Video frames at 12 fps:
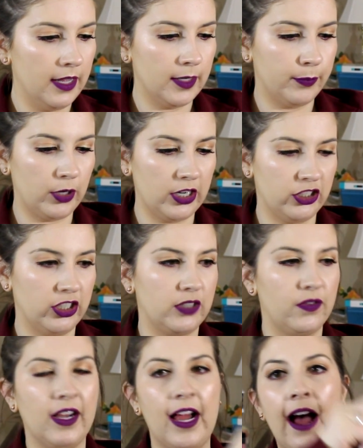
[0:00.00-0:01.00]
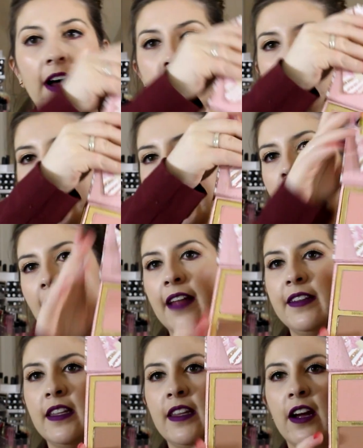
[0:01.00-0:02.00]
The brush just fell out.
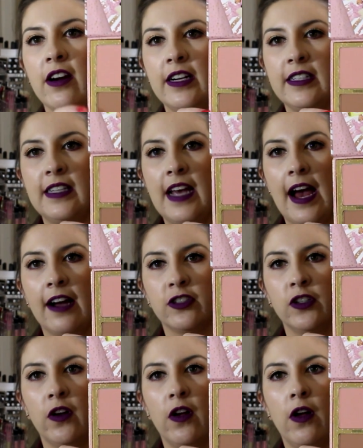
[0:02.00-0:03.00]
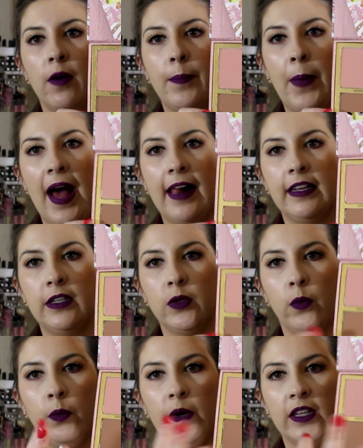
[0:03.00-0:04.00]
And then there is the actual palette
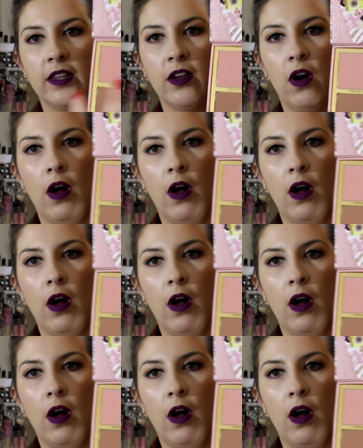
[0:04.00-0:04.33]
with